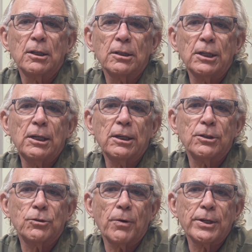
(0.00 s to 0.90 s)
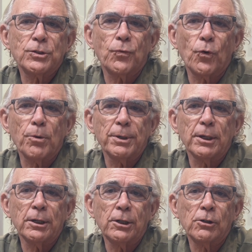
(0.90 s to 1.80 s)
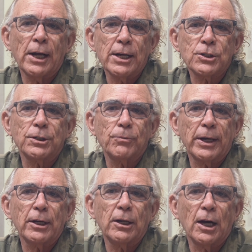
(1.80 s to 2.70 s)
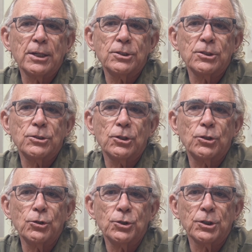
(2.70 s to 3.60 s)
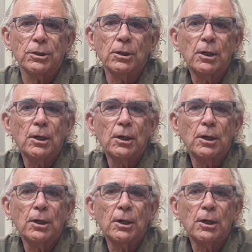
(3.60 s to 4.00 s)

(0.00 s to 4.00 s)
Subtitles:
leading and transforming an internationally recognized institution,